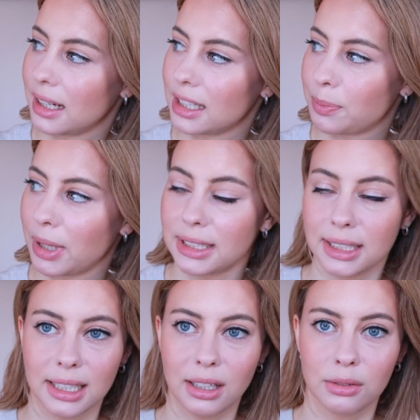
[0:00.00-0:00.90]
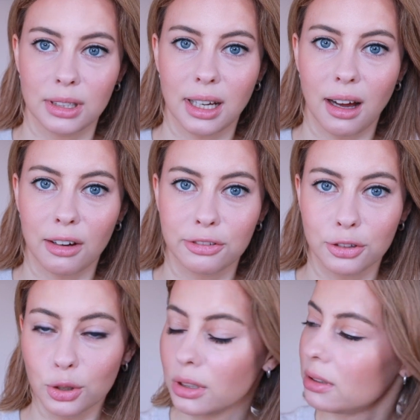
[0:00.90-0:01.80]
it's basically only half
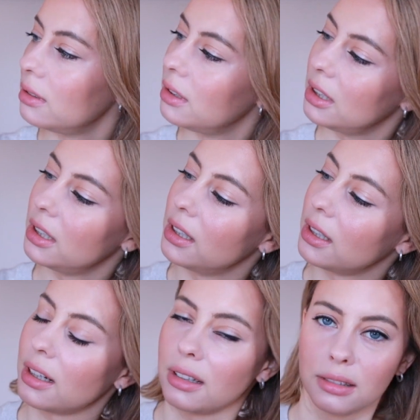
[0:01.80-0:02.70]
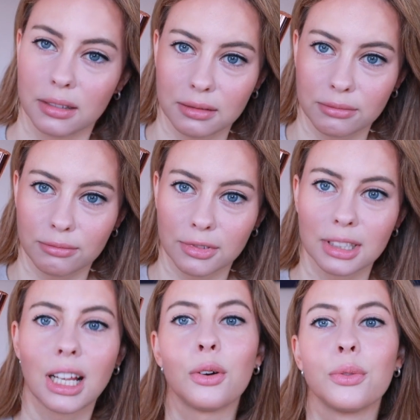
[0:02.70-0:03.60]
full.
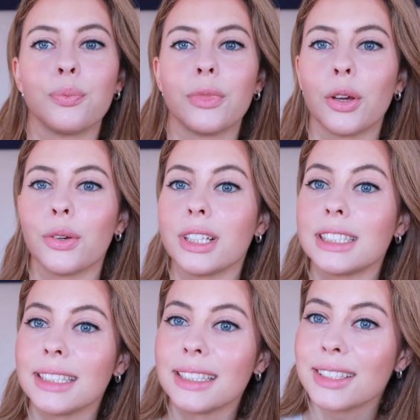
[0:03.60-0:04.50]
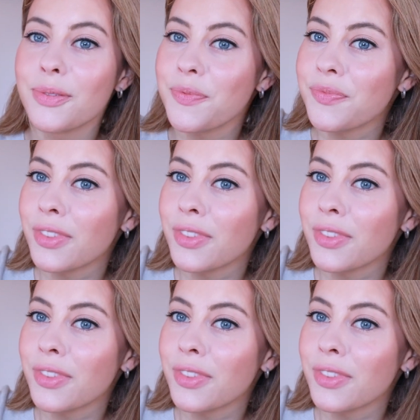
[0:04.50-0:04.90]
Now you can see it.